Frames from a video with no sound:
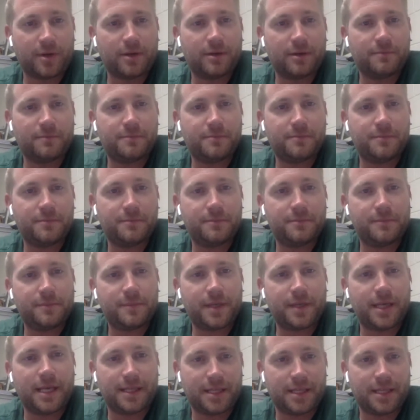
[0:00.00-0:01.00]
to
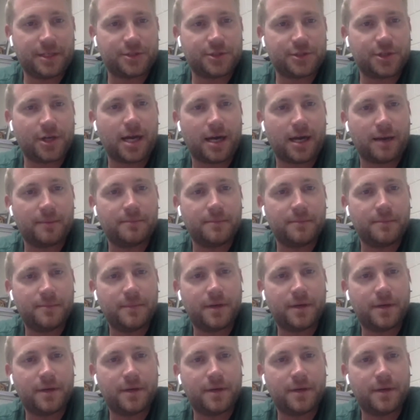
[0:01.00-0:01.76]
get this job.